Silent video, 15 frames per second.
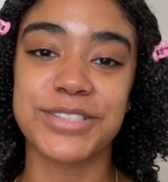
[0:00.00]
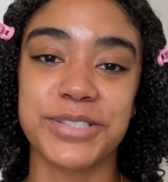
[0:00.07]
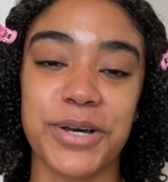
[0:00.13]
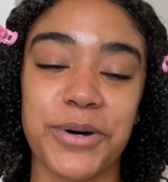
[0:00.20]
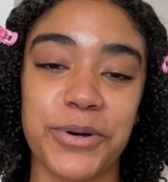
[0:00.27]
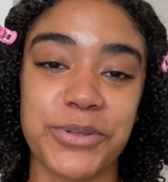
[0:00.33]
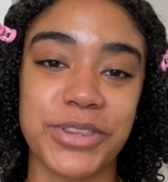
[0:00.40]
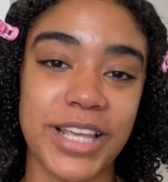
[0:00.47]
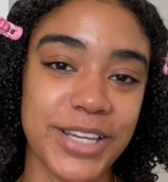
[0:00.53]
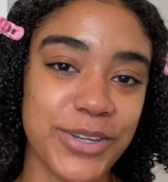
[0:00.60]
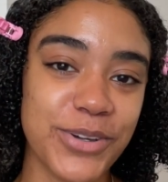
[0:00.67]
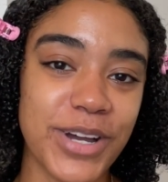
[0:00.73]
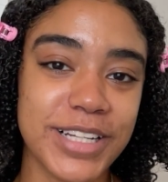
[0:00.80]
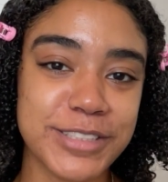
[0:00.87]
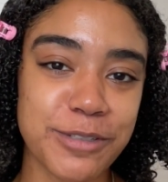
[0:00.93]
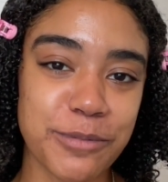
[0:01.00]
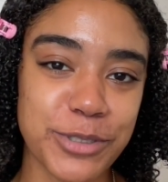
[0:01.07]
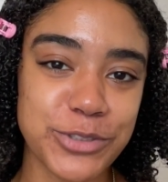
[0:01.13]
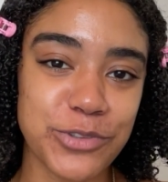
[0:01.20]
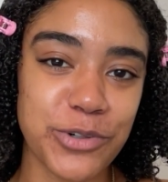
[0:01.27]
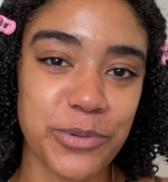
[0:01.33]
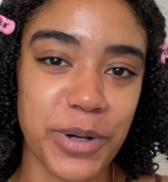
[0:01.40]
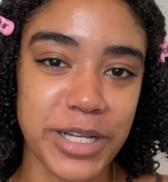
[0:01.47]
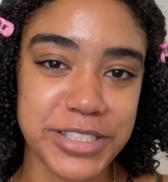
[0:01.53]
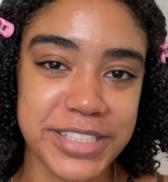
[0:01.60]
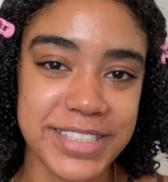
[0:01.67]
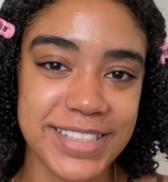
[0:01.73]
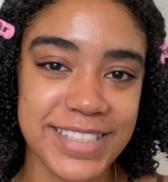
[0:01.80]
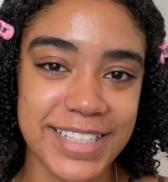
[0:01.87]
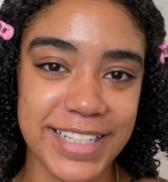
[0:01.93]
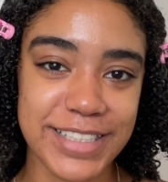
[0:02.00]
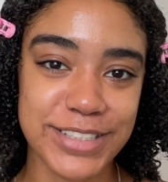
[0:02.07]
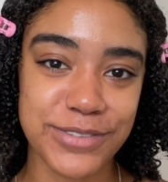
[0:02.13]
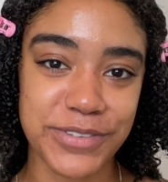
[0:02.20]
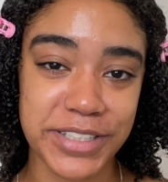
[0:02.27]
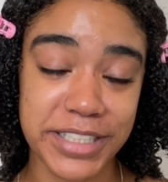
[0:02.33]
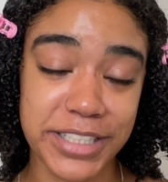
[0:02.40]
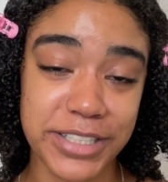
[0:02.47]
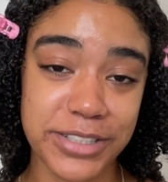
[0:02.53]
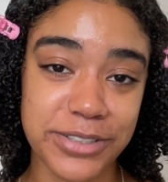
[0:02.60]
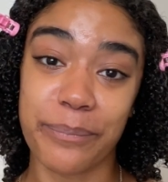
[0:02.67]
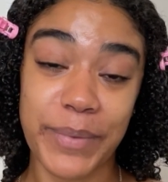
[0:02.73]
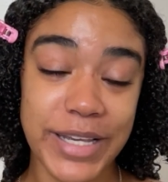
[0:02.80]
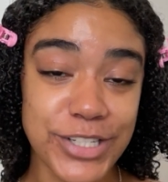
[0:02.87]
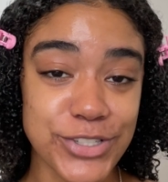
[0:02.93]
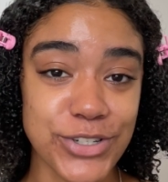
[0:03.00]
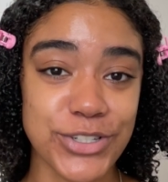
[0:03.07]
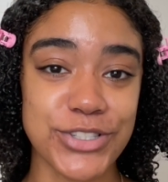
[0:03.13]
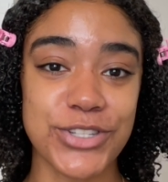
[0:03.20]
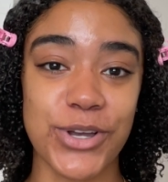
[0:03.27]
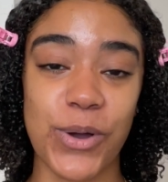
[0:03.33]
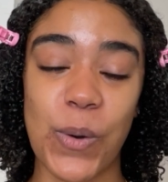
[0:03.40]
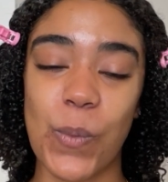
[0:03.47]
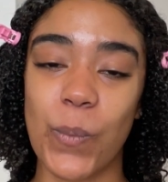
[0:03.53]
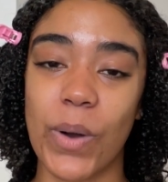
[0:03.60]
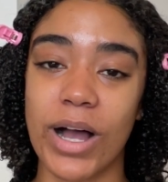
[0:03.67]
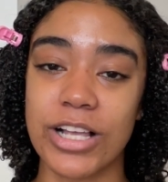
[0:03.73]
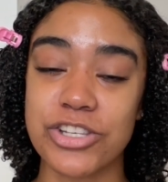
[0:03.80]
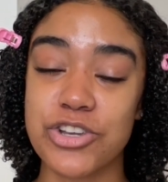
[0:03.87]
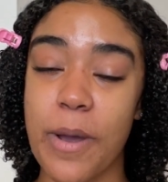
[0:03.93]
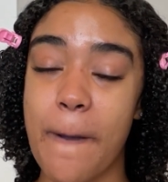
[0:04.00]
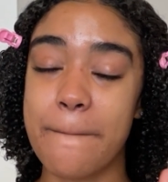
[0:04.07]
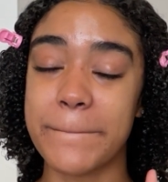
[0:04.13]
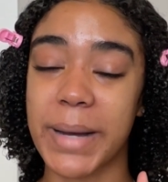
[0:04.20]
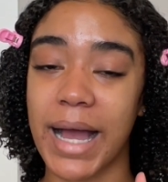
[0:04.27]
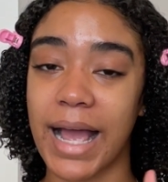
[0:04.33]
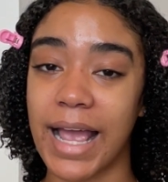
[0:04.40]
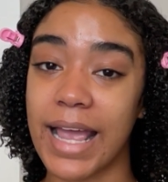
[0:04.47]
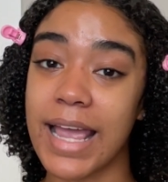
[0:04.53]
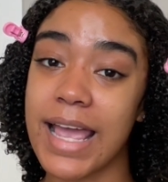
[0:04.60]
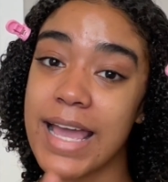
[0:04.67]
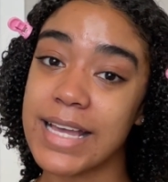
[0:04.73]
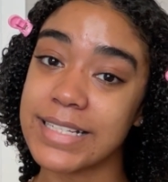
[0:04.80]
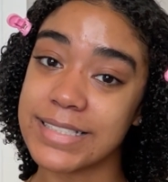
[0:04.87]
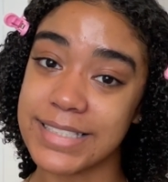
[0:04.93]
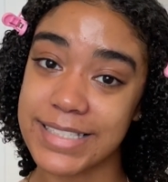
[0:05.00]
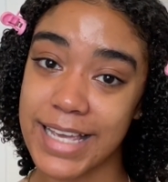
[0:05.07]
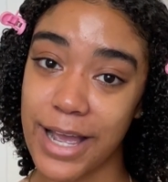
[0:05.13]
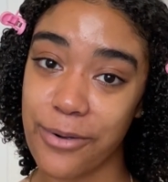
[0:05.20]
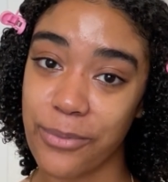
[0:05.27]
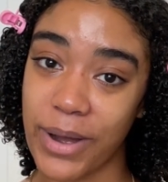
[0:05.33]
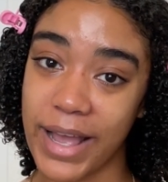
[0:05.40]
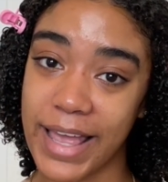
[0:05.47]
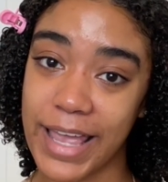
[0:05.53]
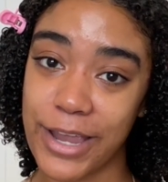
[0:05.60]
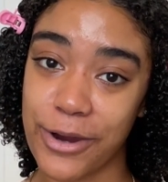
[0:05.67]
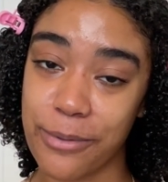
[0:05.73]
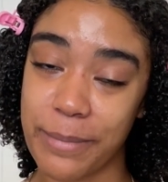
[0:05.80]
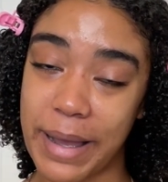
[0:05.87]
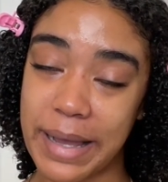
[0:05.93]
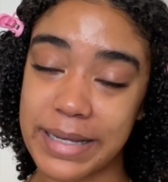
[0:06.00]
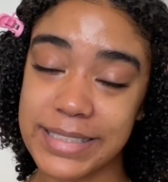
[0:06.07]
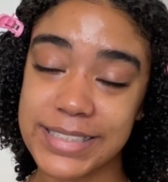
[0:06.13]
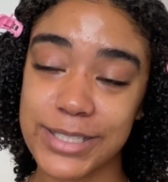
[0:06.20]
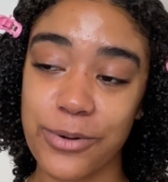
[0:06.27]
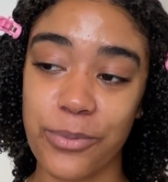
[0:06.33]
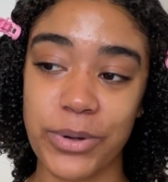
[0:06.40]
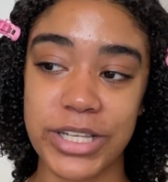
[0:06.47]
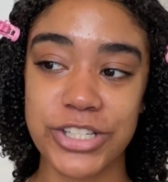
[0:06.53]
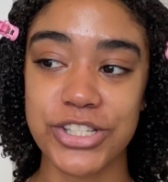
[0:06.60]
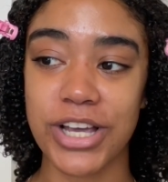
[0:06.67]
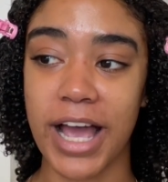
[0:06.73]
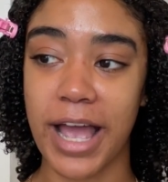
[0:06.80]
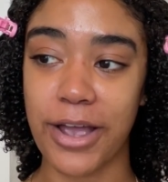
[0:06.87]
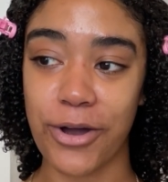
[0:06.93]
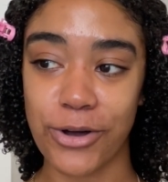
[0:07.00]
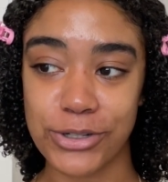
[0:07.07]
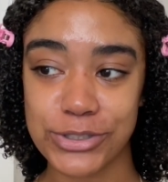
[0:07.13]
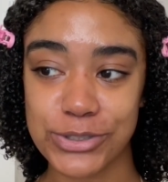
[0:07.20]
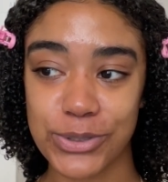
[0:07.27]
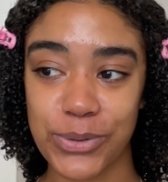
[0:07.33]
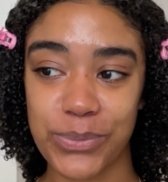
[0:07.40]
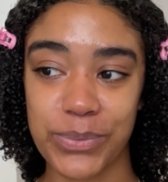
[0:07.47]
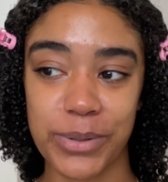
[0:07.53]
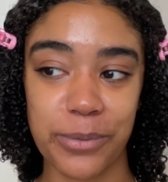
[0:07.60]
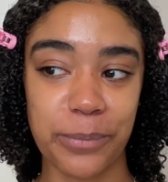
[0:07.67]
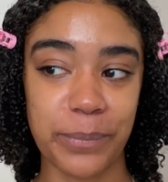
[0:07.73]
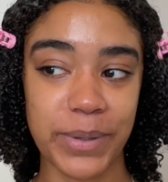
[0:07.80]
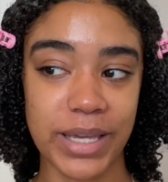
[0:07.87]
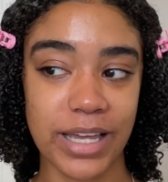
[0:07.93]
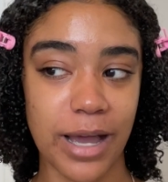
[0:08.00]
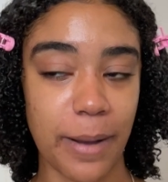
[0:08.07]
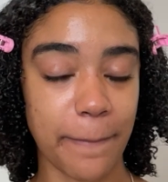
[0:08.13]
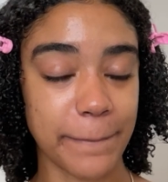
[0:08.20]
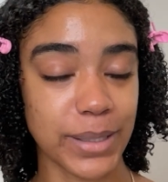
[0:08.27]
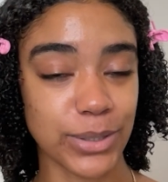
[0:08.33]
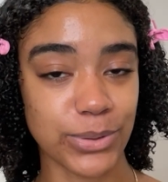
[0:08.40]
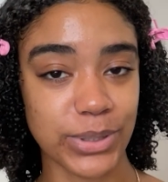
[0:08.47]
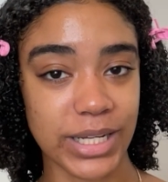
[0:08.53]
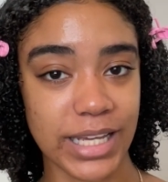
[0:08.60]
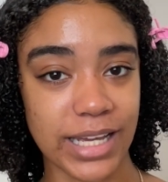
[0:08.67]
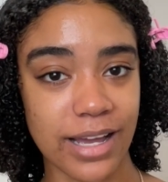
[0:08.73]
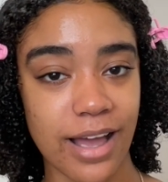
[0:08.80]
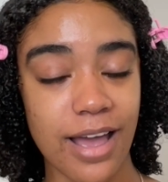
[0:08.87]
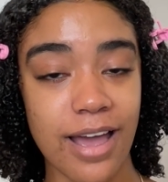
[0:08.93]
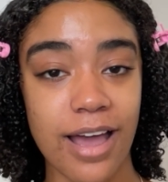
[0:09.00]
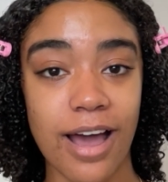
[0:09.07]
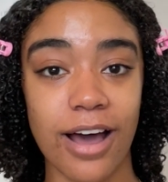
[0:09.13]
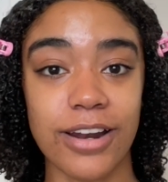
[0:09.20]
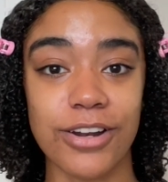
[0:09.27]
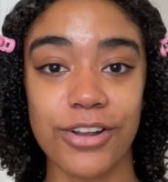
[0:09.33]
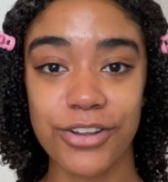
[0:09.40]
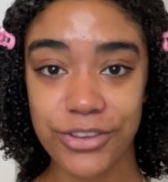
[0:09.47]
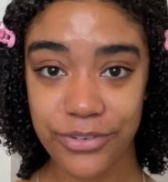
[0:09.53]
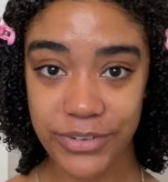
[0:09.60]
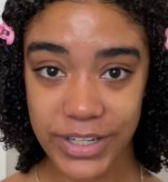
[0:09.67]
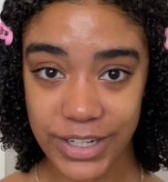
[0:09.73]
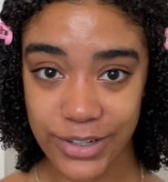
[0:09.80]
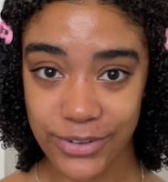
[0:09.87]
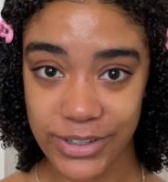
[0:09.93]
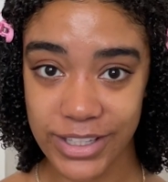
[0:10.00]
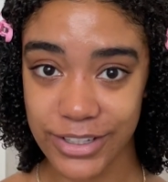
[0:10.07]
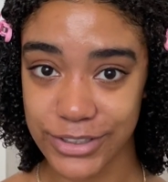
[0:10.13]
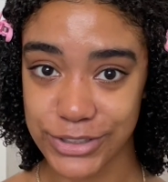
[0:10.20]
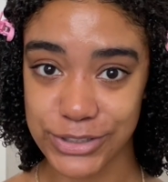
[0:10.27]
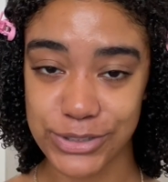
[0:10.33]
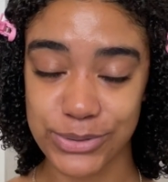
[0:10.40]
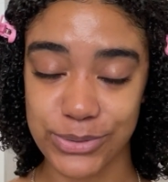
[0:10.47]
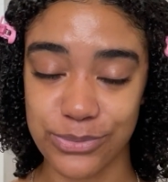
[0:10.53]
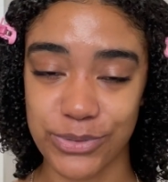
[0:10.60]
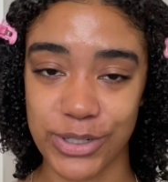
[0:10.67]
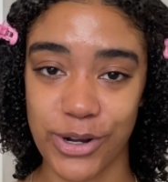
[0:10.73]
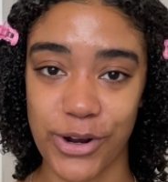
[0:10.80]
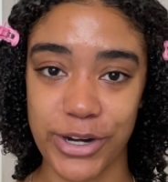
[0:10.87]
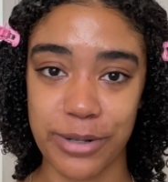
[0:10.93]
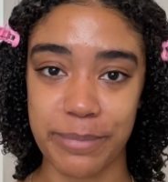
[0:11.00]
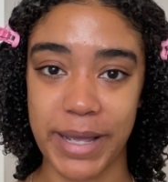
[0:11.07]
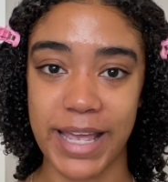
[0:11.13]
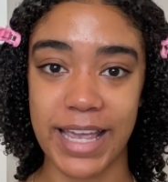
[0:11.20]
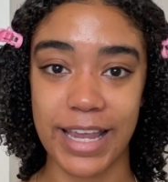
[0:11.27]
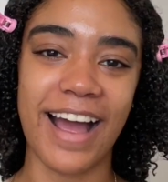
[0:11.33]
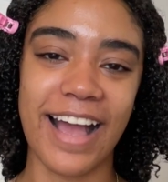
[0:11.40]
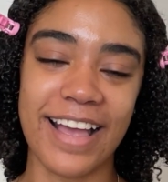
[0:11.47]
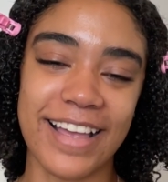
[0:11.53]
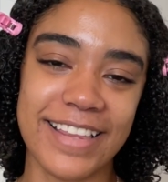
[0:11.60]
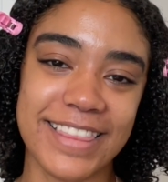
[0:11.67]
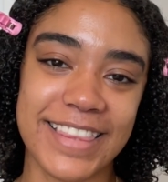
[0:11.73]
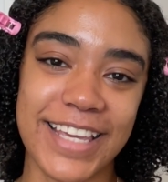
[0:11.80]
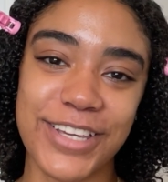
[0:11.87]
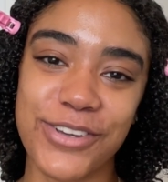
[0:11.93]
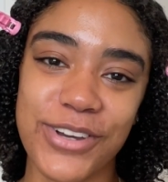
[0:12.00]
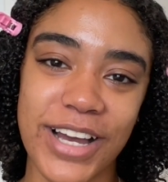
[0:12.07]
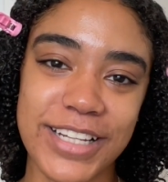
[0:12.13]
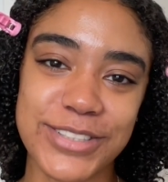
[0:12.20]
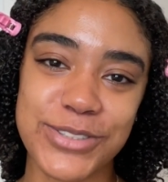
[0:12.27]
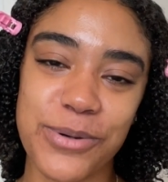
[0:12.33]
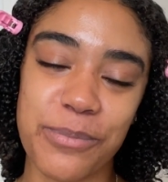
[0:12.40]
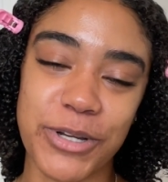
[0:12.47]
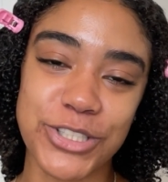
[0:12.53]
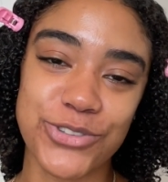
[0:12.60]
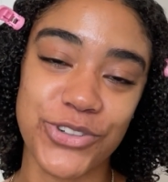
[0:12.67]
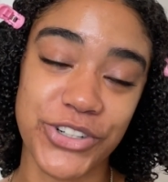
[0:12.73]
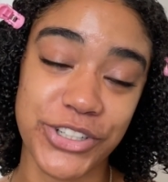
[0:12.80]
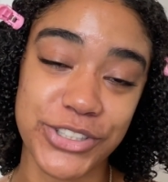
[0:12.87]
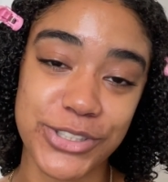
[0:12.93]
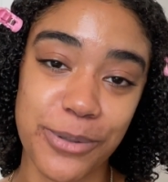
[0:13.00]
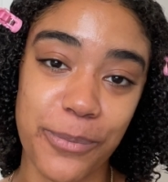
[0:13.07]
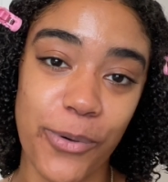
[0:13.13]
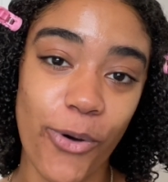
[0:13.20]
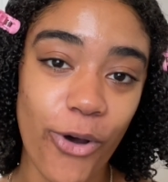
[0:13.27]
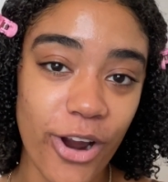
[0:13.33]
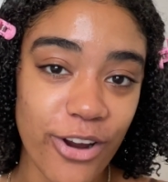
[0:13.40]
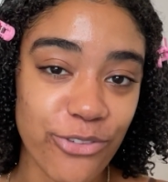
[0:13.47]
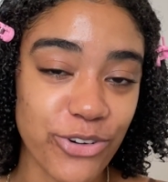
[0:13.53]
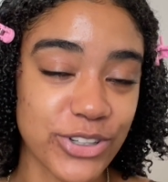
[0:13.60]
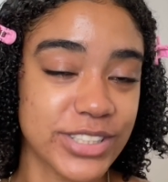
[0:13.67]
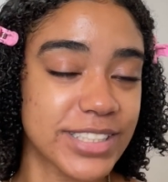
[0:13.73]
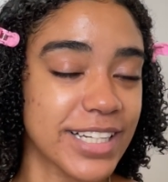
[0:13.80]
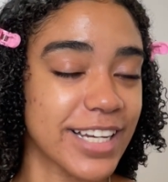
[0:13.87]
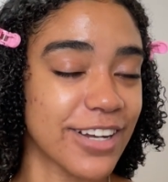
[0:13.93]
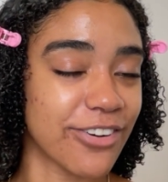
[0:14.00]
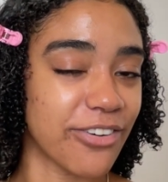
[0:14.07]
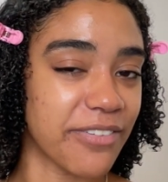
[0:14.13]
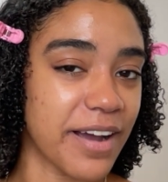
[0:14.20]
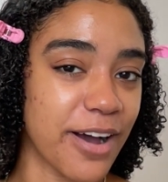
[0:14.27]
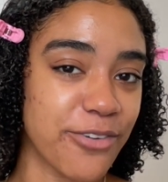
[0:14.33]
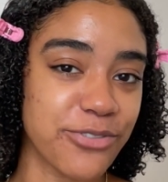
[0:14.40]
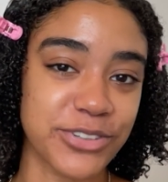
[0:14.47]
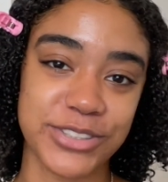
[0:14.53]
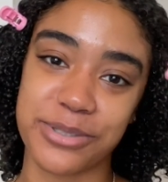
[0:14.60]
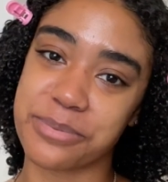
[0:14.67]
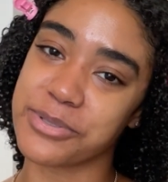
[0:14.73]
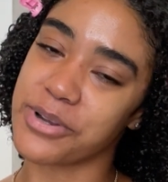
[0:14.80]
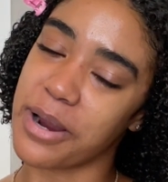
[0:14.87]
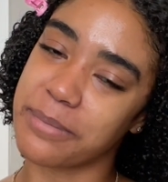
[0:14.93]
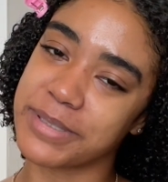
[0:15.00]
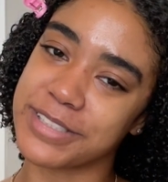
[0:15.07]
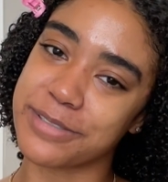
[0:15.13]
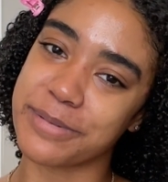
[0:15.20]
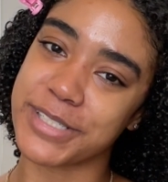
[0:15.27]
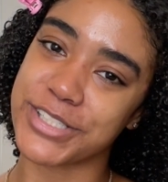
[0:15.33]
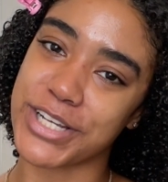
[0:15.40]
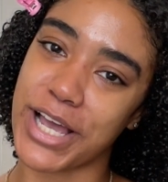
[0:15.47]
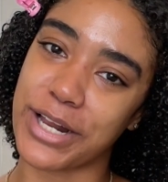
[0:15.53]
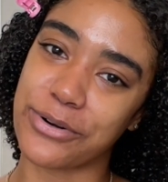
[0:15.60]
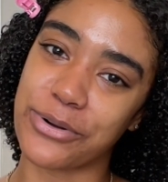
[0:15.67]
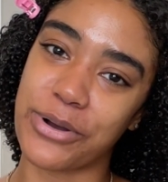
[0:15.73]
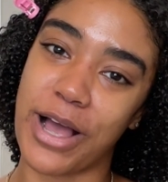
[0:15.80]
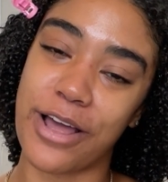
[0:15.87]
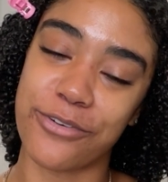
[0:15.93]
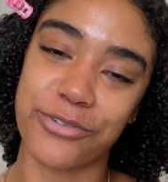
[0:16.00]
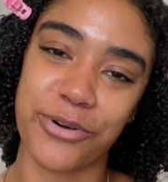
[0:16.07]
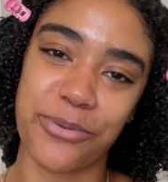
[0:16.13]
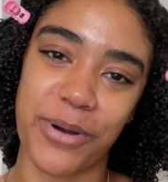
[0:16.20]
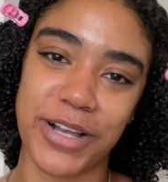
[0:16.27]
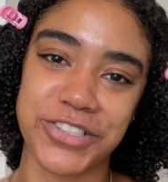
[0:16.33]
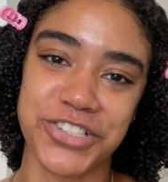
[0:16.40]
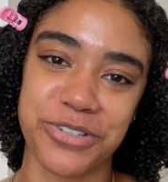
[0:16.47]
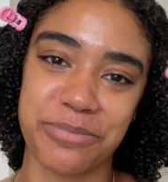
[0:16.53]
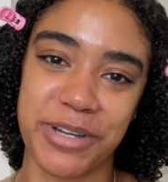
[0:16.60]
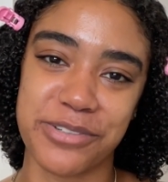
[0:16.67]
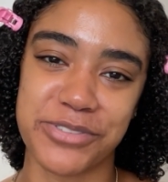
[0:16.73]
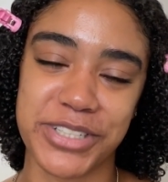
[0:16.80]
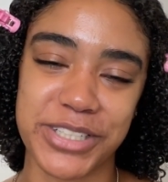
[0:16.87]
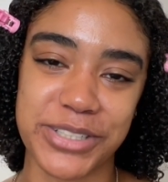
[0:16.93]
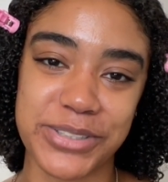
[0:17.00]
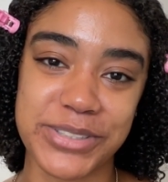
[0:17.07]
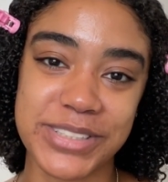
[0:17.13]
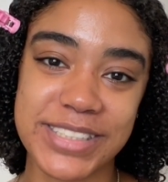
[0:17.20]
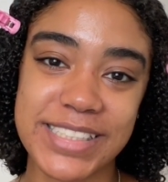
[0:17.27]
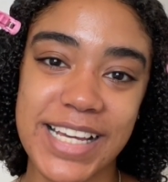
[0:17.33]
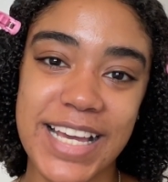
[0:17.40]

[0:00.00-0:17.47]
So thank you guys so much for watching today's video. Make sure to go watch my DIY hair mask, which I also will be uploading another video here soon regarding my hair. I thank you guys so much for your support, for sticking around, for subscribing to my channel, and for watching my videos.